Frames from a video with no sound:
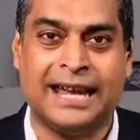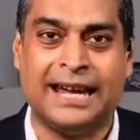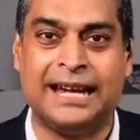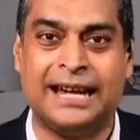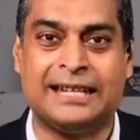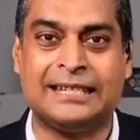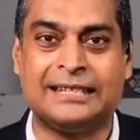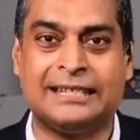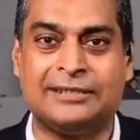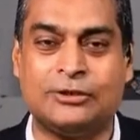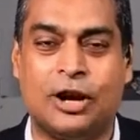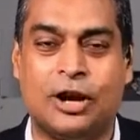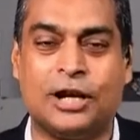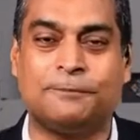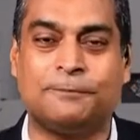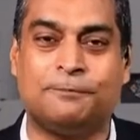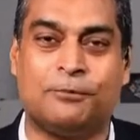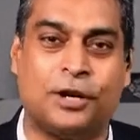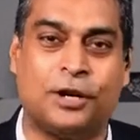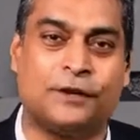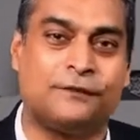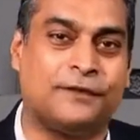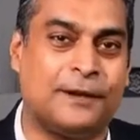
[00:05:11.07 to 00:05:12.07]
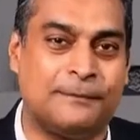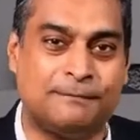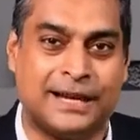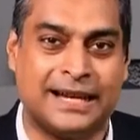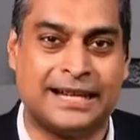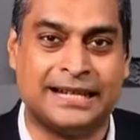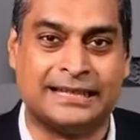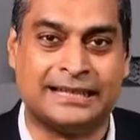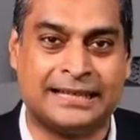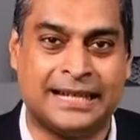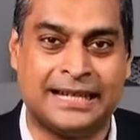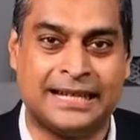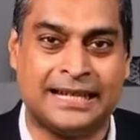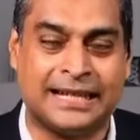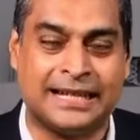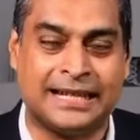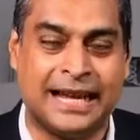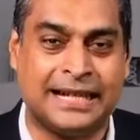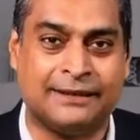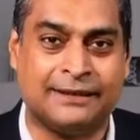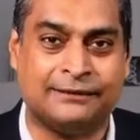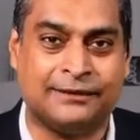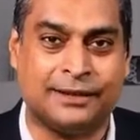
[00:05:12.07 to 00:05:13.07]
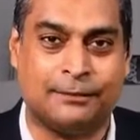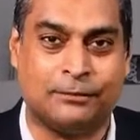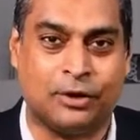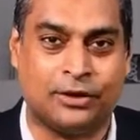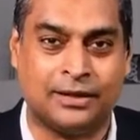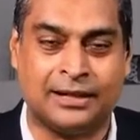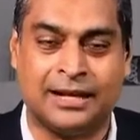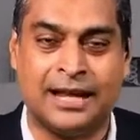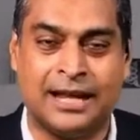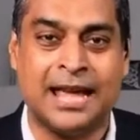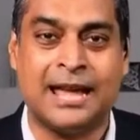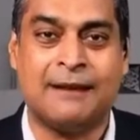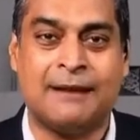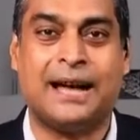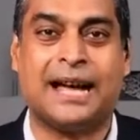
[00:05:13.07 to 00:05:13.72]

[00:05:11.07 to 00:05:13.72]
It is not support from Pakistani side of the border.